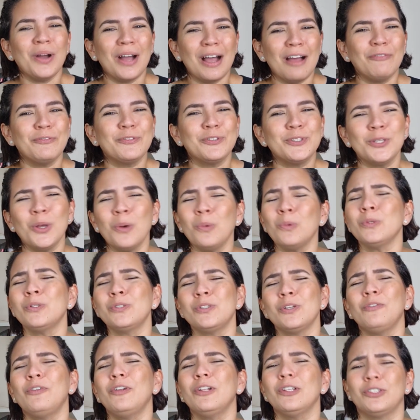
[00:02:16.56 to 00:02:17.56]
have
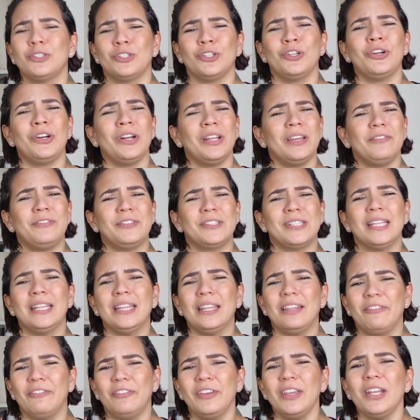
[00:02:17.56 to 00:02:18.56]
tons of alternatives in
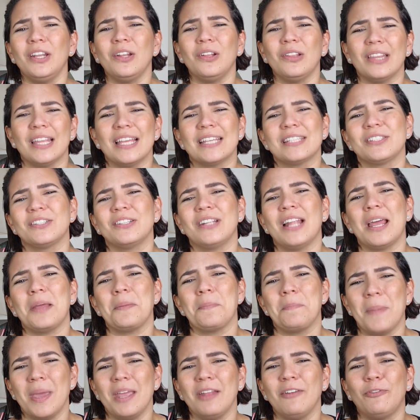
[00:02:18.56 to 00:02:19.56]
the video lesson I
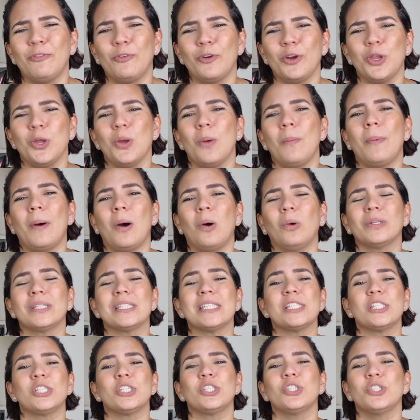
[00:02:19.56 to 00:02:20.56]
made for you about
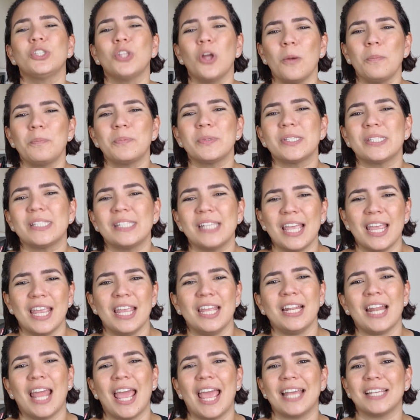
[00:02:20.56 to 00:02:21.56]
stop
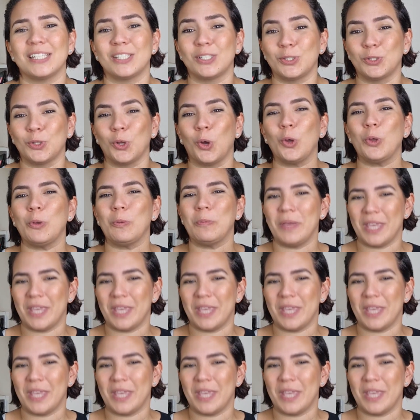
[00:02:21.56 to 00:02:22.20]
saying estoy